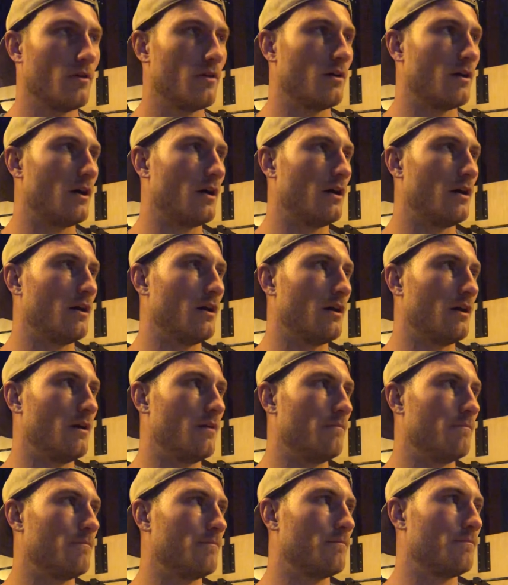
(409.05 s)
but
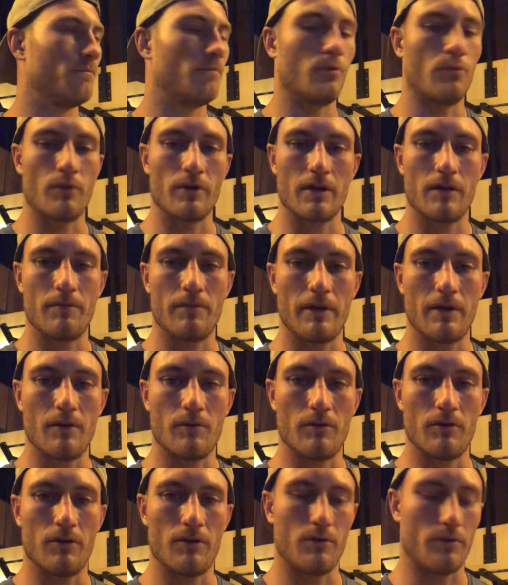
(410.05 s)
we're gonna be able
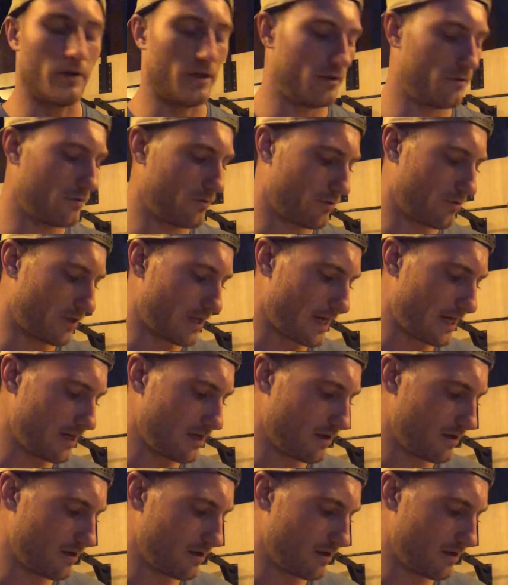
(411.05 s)
to do it, okay?